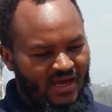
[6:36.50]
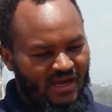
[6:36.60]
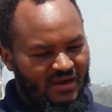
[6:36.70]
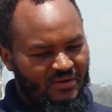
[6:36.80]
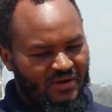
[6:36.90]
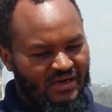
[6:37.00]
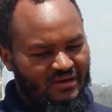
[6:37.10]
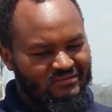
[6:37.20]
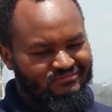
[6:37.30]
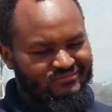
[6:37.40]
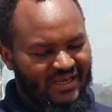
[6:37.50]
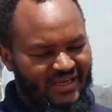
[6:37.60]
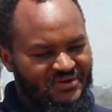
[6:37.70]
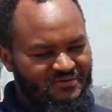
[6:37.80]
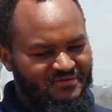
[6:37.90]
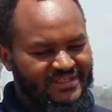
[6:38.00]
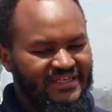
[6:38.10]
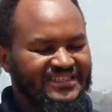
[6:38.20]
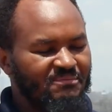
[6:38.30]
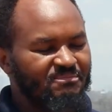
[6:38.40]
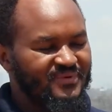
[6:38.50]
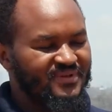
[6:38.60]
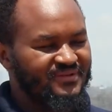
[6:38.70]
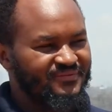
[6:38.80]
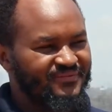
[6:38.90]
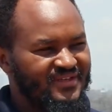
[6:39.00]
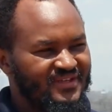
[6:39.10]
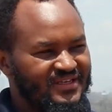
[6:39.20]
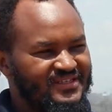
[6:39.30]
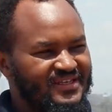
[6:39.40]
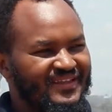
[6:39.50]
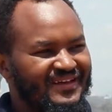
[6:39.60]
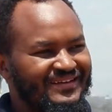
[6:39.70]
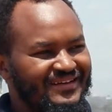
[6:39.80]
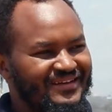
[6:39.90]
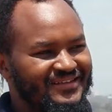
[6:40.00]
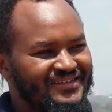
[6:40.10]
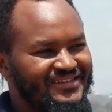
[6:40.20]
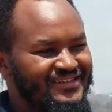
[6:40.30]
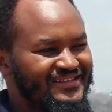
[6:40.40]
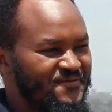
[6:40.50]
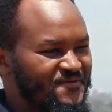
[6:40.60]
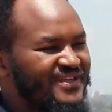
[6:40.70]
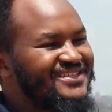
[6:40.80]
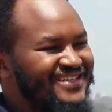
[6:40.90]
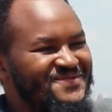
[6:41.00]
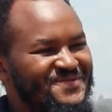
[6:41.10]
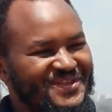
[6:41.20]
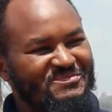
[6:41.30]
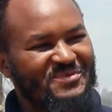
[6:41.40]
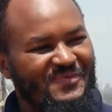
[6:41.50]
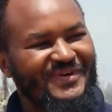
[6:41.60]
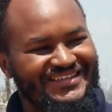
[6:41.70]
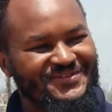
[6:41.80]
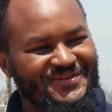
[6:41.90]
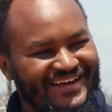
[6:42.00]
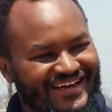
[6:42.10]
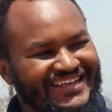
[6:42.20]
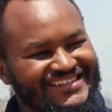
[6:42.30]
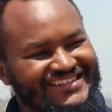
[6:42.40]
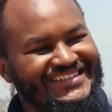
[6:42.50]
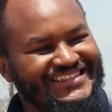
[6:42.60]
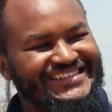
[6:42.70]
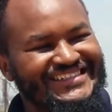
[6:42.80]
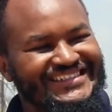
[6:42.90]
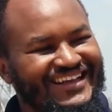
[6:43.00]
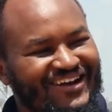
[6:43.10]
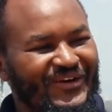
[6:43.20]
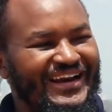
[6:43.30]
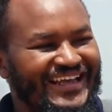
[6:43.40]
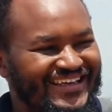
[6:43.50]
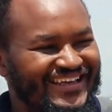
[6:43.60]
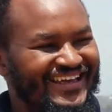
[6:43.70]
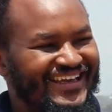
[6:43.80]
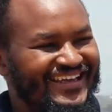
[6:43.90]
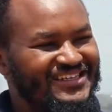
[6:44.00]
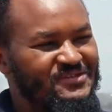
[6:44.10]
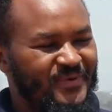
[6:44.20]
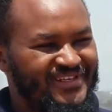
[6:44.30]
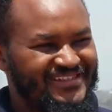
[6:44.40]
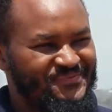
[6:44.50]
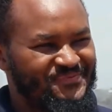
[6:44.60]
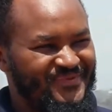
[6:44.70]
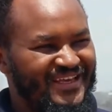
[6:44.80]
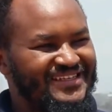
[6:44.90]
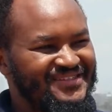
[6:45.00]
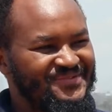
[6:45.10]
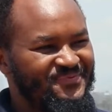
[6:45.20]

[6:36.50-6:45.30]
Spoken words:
our kind of setup is in is a fintech for the property, for the real estate only space. Yes.